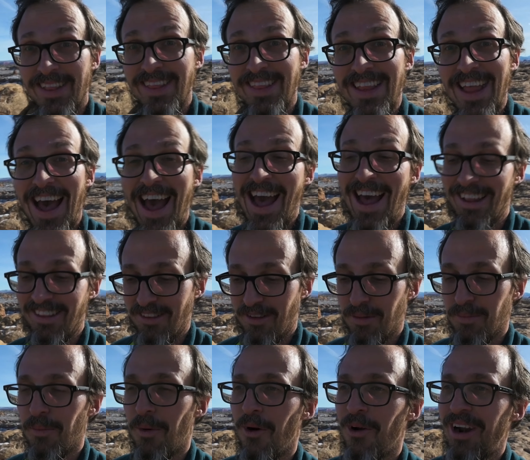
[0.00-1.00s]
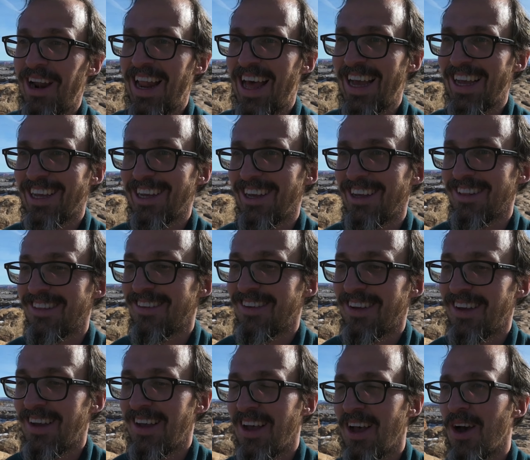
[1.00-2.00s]
That's more like it.
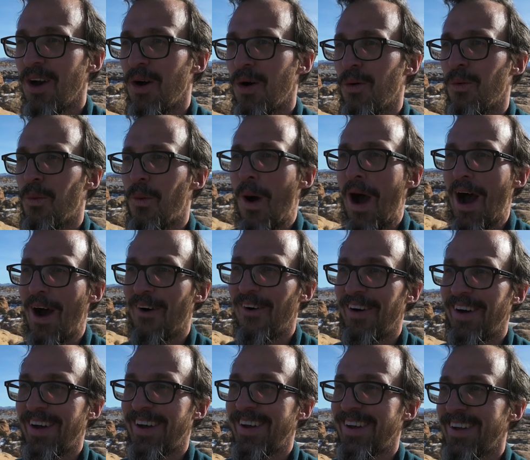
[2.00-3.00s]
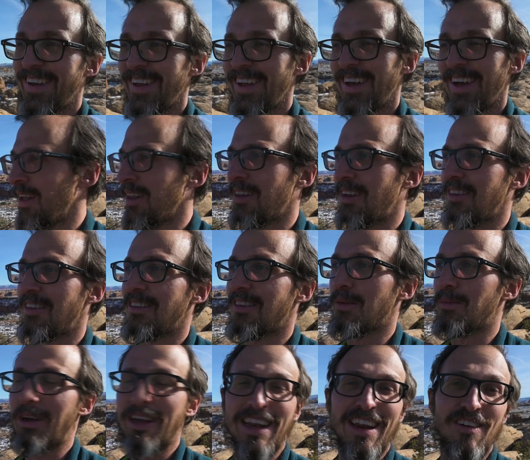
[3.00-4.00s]
Wow, this is a
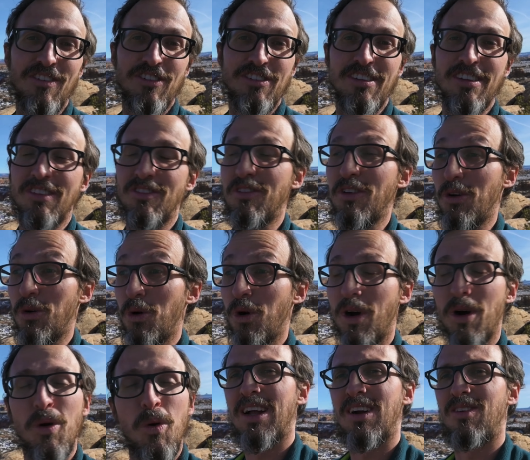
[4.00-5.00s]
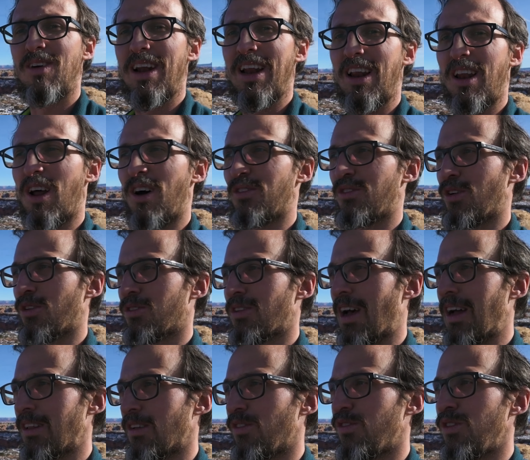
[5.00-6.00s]
magnificent view. Really love those
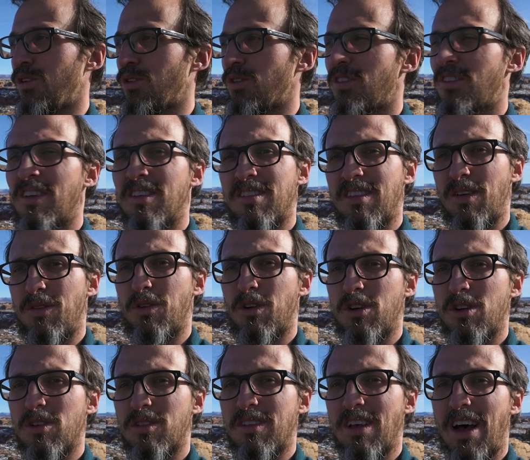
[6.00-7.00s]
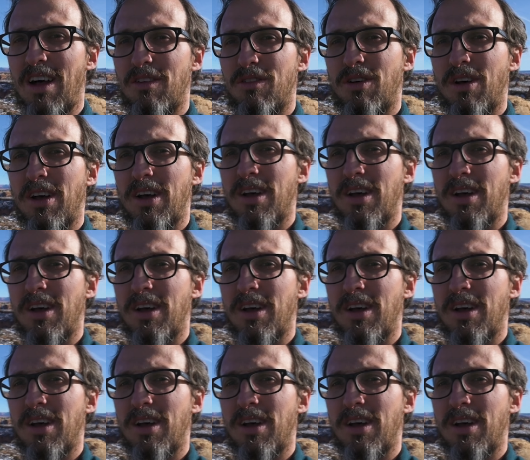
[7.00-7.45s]
kind of views. See for yourself.